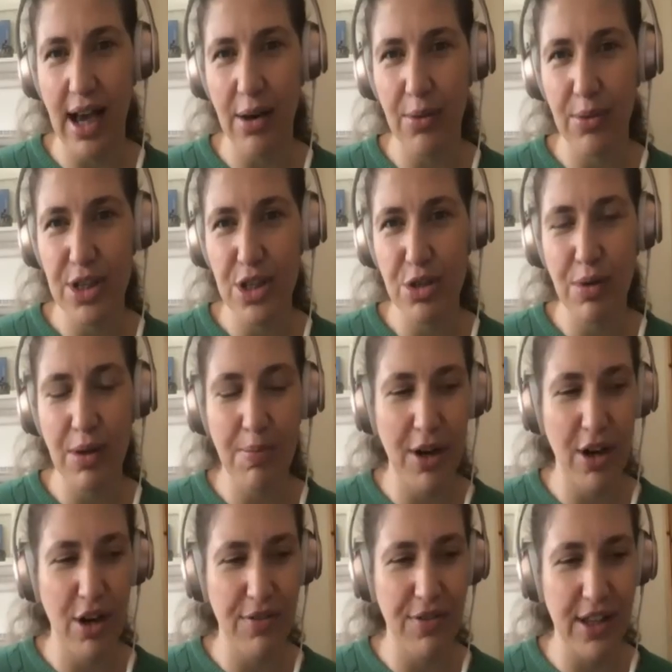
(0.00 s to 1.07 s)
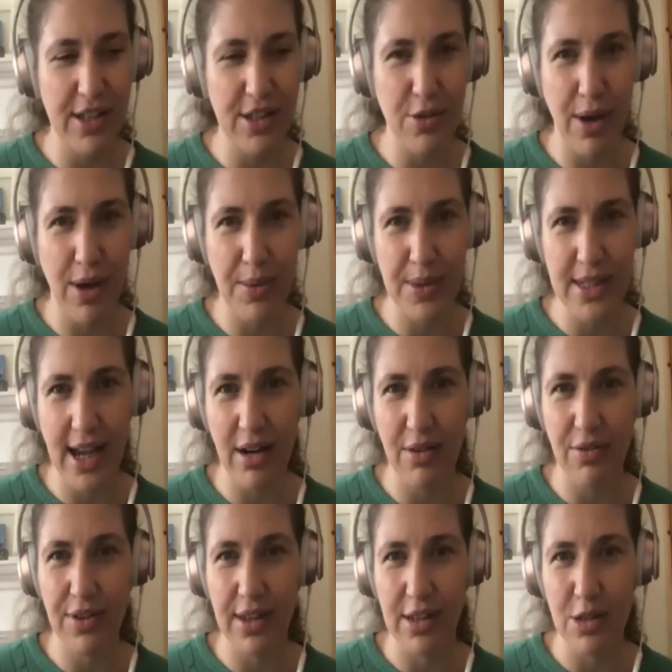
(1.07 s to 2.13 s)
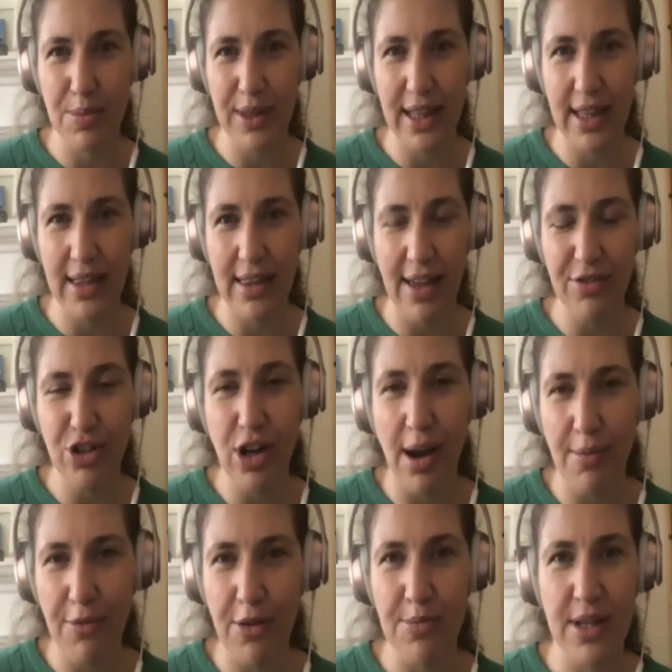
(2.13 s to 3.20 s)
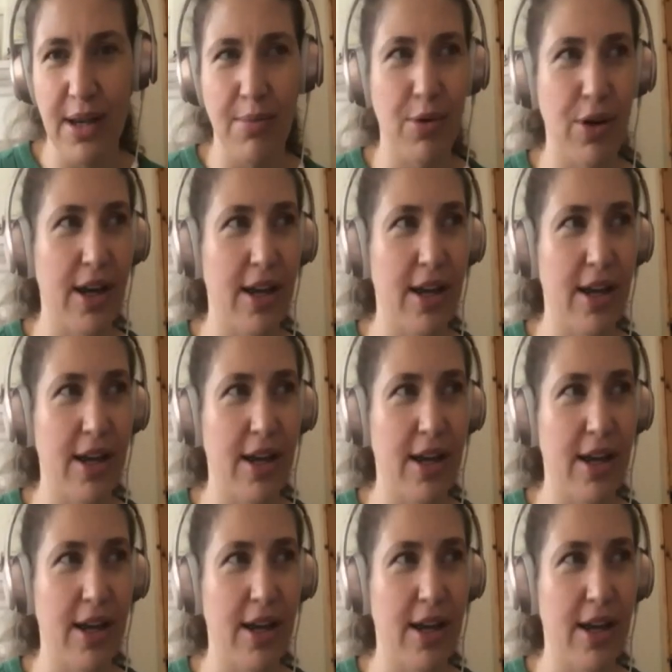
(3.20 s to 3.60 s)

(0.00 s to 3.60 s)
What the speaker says: sweep a lot of things away with scalar fields, but they have to come from somewhere.